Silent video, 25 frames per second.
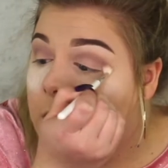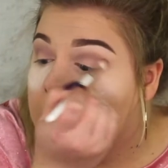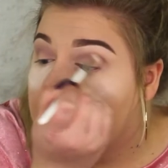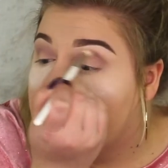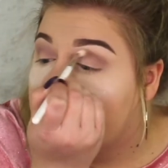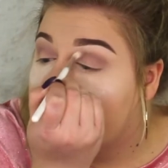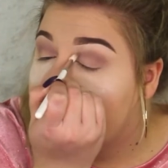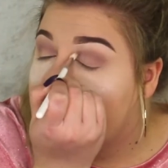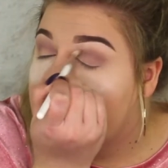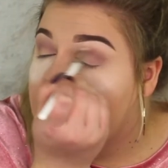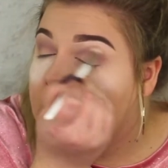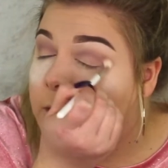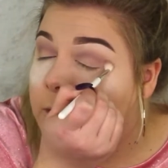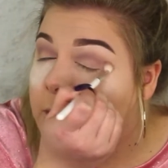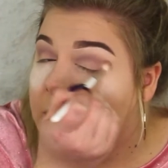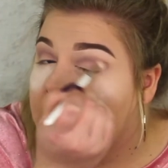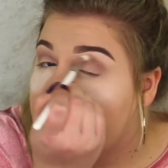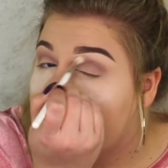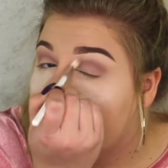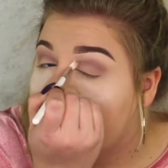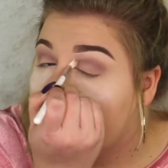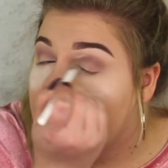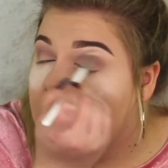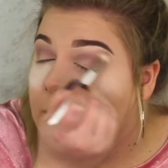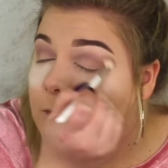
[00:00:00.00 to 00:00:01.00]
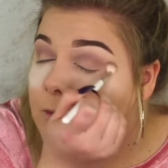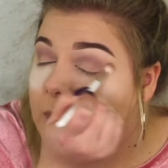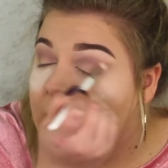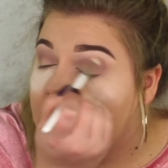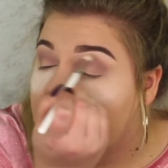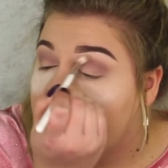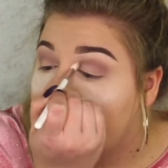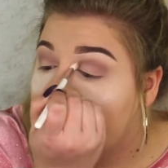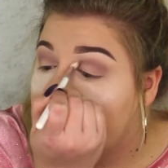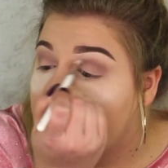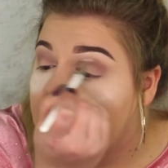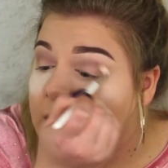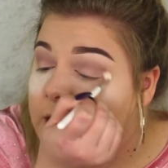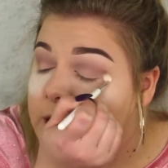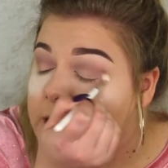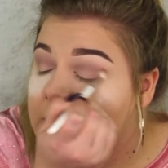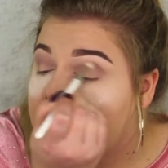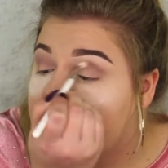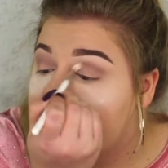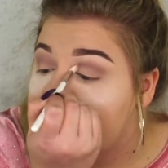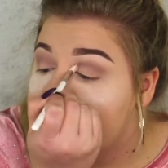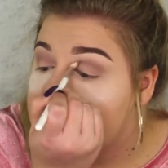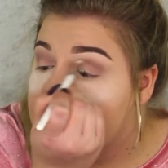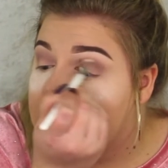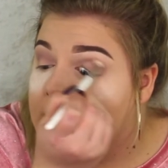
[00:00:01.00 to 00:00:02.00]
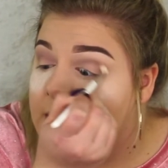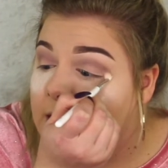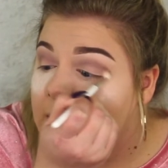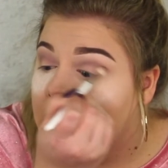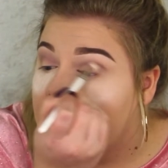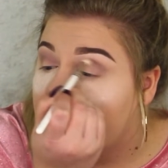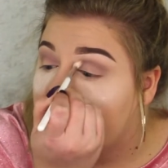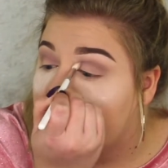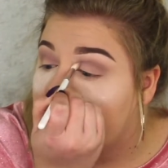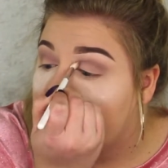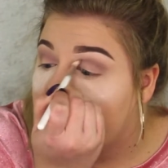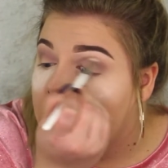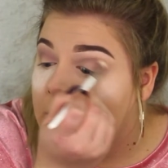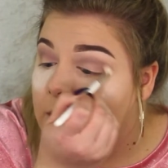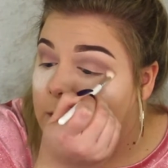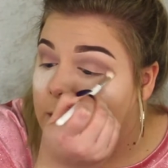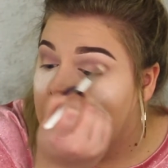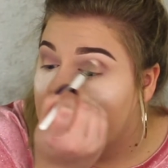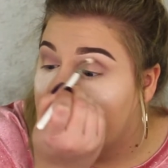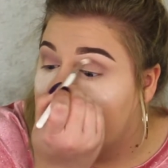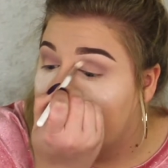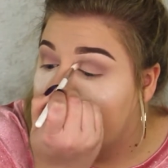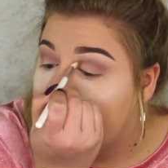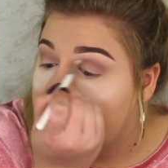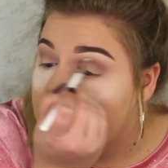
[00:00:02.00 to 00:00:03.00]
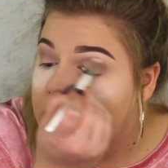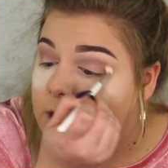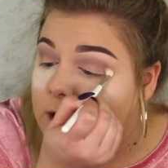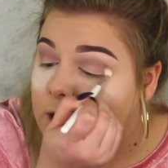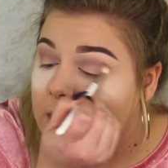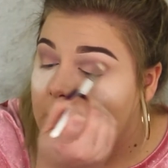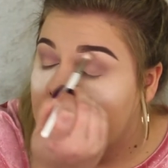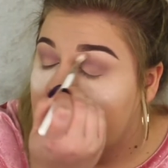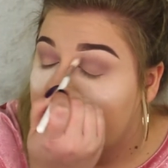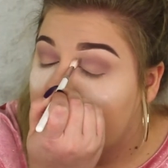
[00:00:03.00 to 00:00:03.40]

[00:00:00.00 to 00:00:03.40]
Blending, blending, blending till there's nothing left on the brush.